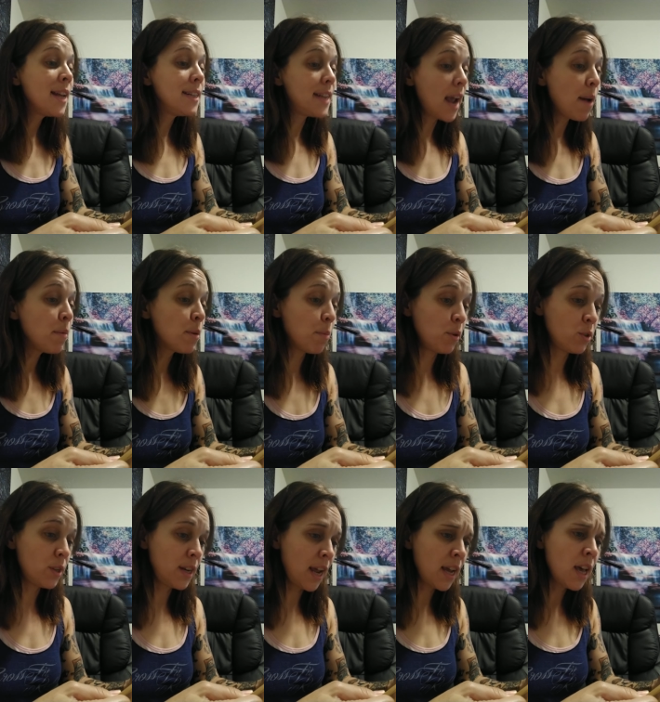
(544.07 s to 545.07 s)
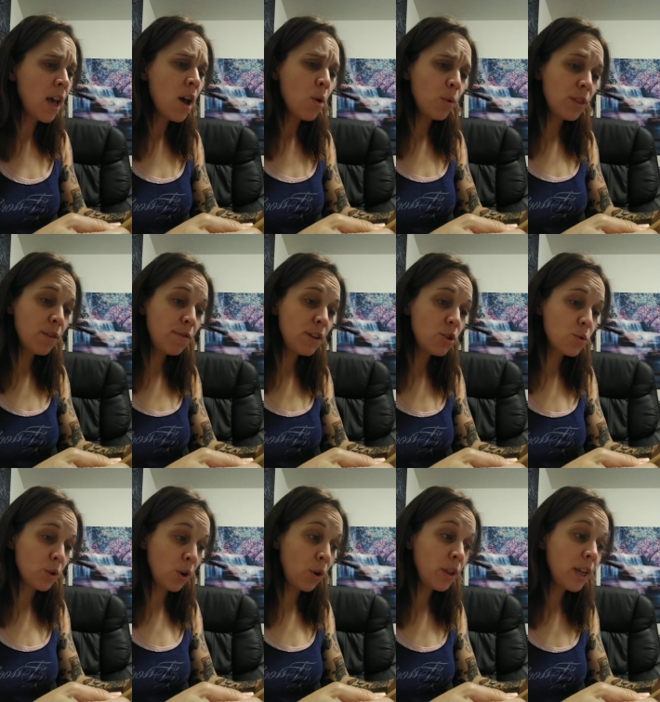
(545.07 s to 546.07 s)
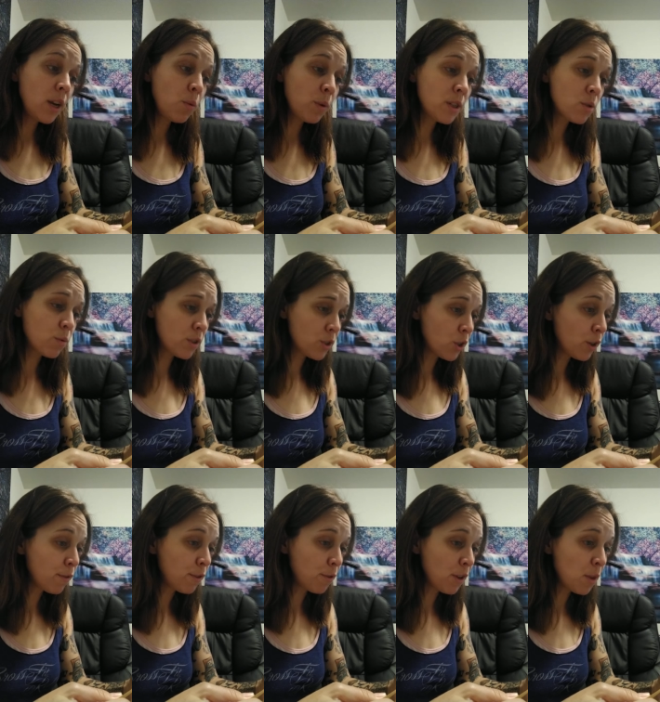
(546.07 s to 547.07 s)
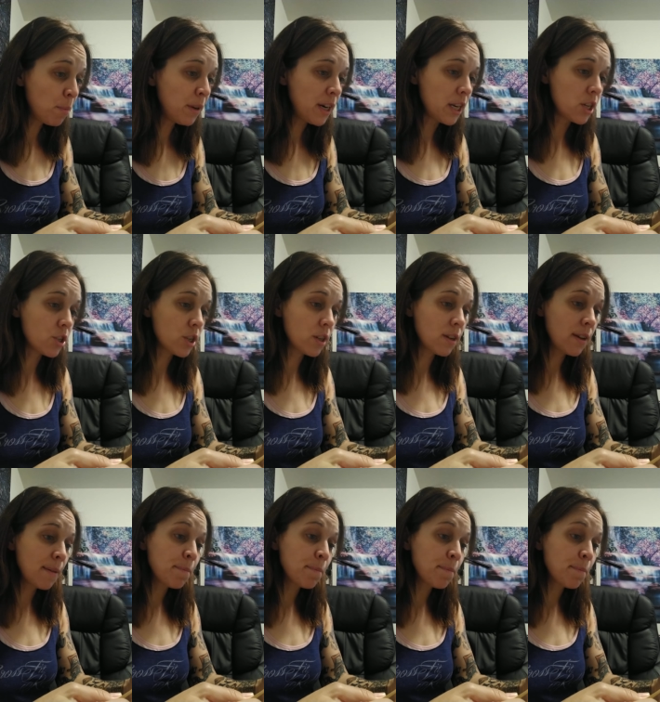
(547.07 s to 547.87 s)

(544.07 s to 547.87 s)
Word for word: damned Mossadegh with the vitriol he had once reserved for the British.